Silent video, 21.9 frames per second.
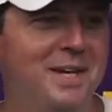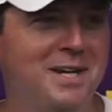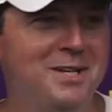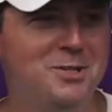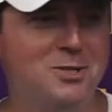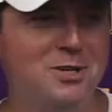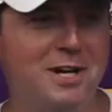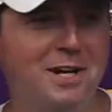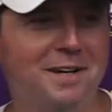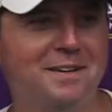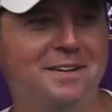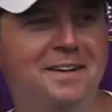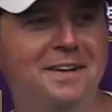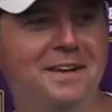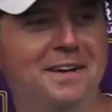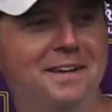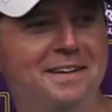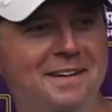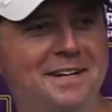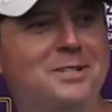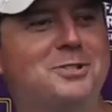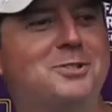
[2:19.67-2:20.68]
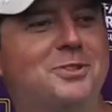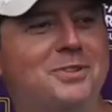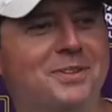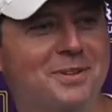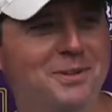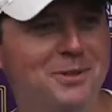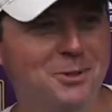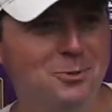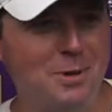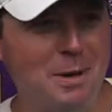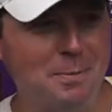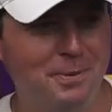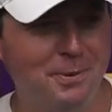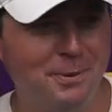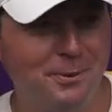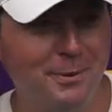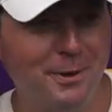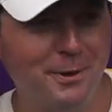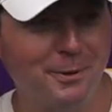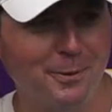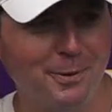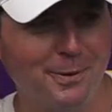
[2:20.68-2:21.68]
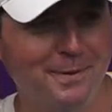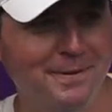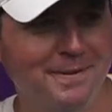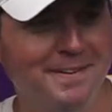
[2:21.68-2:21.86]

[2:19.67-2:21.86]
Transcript: Hey, Jock. Nice. You're repping the Rogaroo.